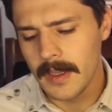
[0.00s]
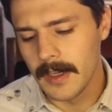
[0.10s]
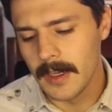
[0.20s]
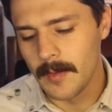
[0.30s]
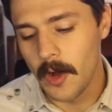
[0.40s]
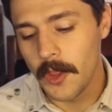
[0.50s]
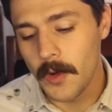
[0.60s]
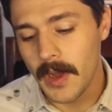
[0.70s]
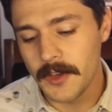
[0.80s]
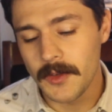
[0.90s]

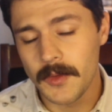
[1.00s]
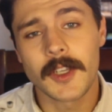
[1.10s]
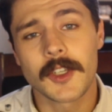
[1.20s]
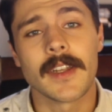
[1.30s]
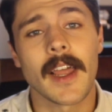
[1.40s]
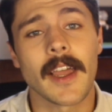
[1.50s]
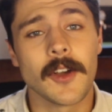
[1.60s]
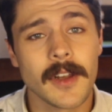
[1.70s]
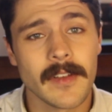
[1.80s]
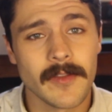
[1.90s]
Although I do wish that I
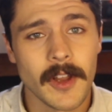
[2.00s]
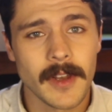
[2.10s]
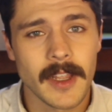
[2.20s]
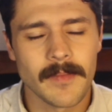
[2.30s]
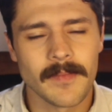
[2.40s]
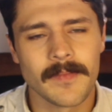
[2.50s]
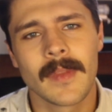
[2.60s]
could have known him,